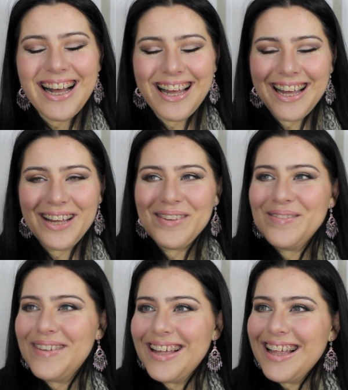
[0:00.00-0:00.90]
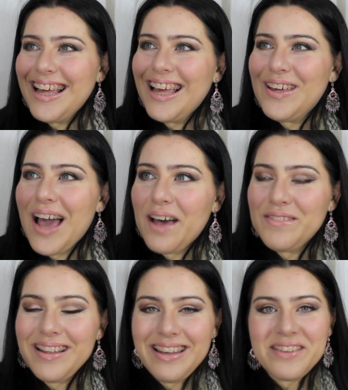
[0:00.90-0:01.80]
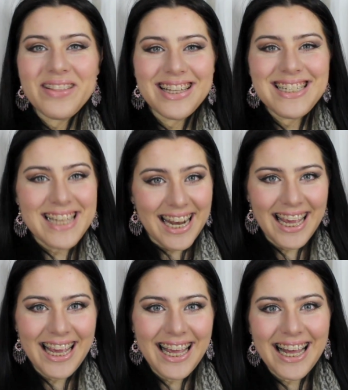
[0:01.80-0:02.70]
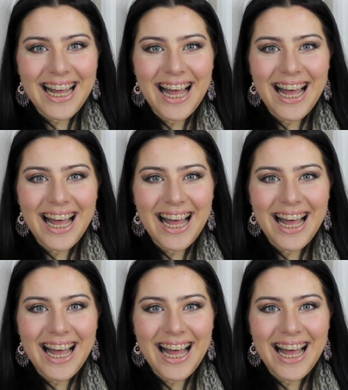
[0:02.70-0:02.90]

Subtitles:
You have to deal with the city,